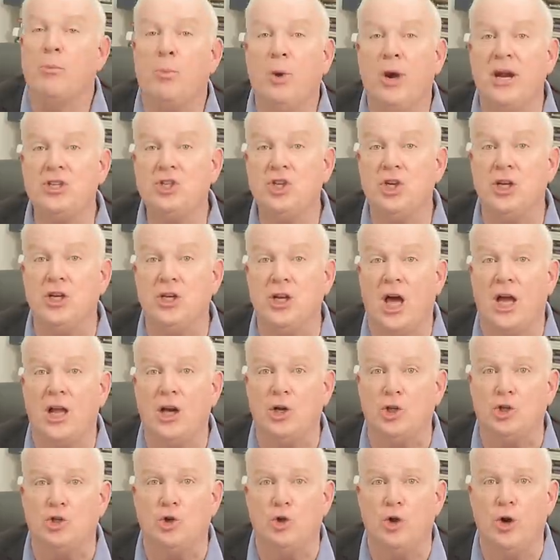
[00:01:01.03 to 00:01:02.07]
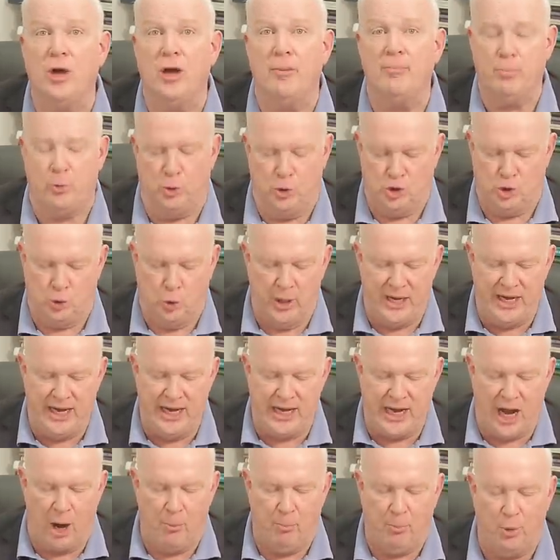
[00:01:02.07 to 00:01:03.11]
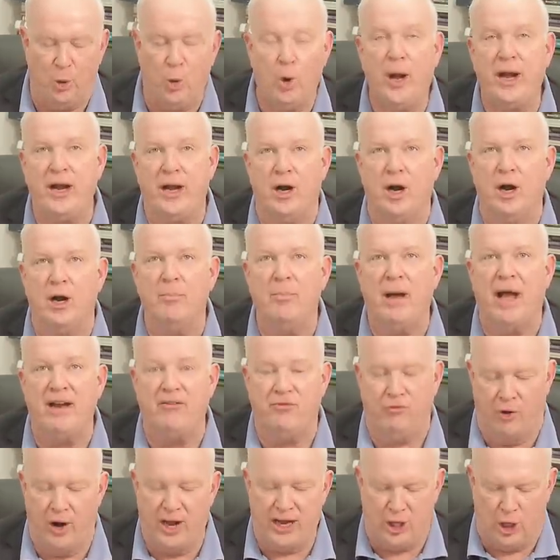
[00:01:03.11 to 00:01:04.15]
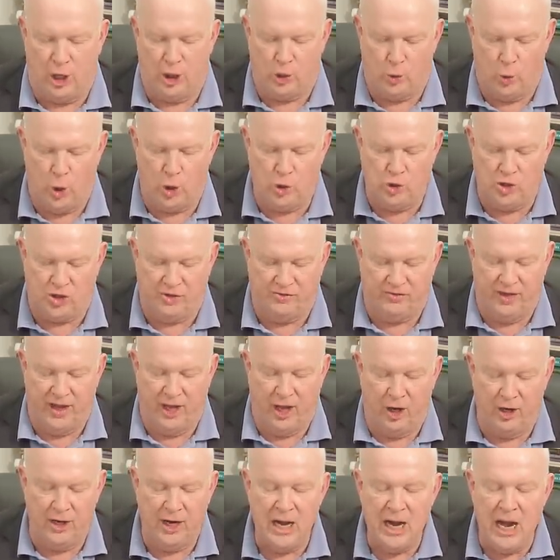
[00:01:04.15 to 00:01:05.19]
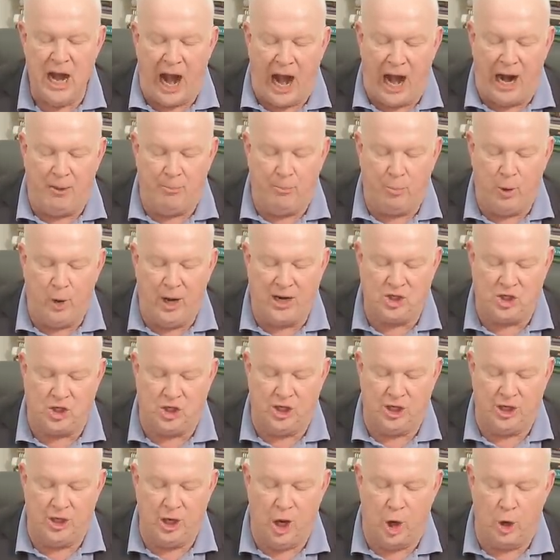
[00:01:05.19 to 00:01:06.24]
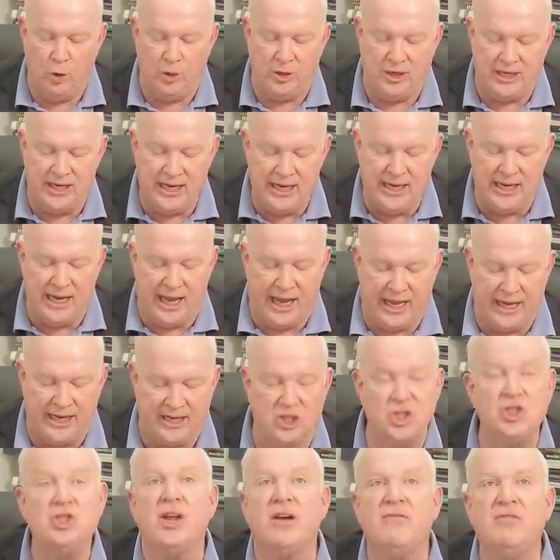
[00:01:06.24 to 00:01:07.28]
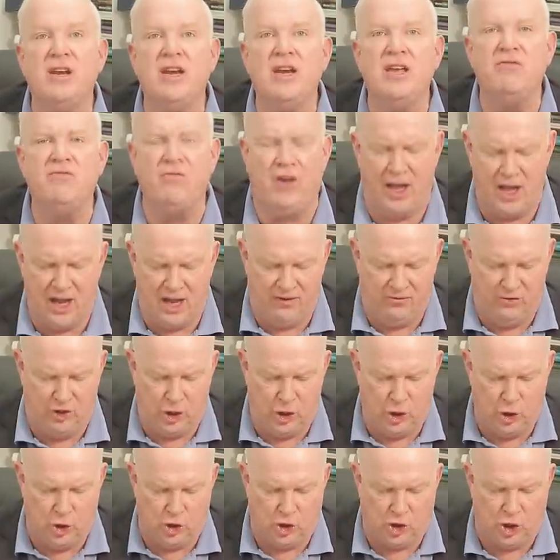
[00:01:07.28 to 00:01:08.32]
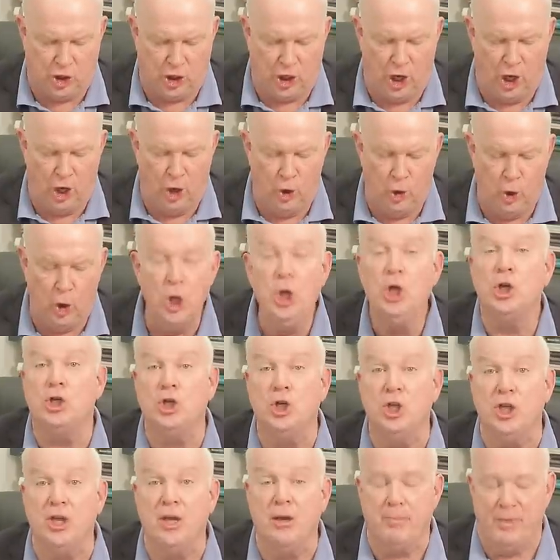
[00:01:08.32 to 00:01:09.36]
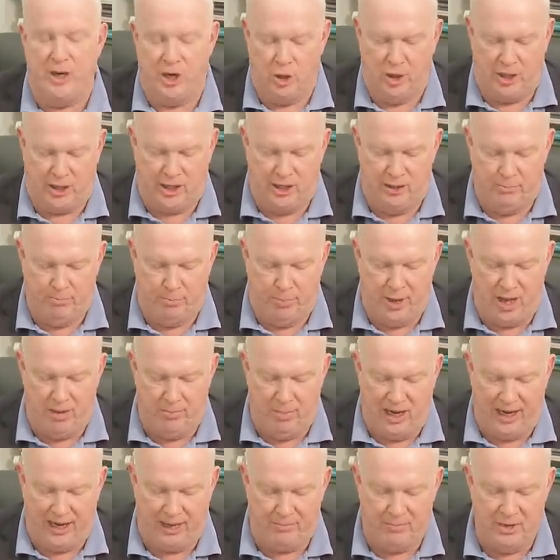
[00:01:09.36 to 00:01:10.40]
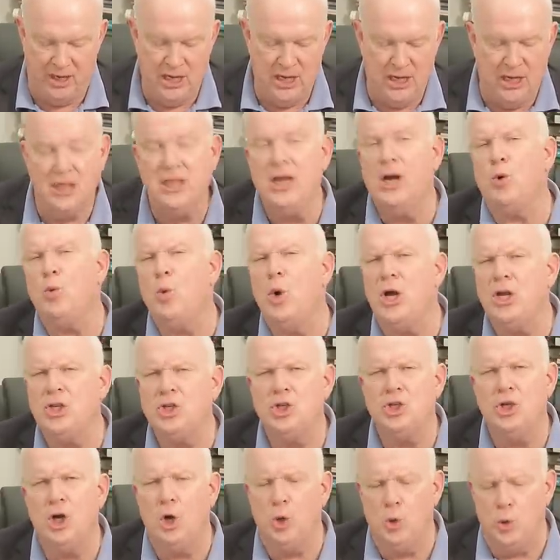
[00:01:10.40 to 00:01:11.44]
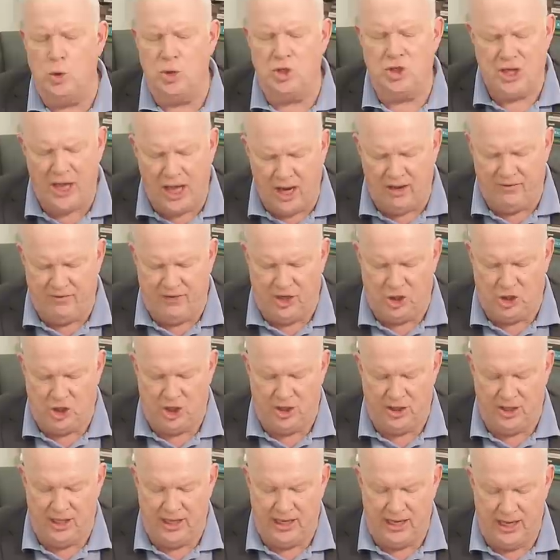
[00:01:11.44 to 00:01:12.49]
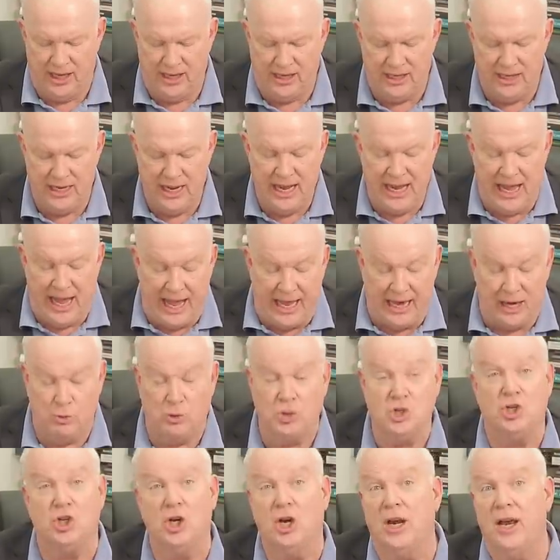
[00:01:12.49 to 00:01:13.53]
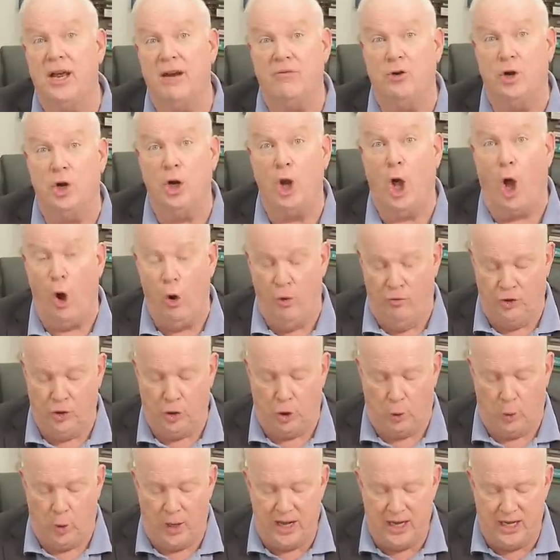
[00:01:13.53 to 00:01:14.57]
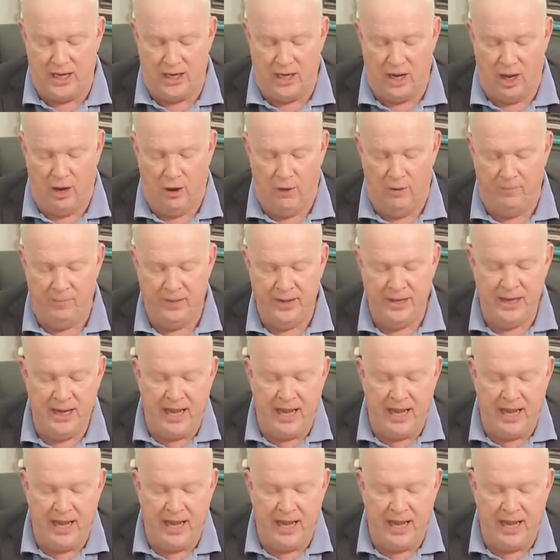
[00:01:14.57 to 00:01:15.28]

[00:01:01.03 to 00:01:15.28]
President Donald Trump was reading a prayer by Franklin Roosevelt, our president, on D Day 75 years ago to the American public. There was no television then, and it was delivered over the radio.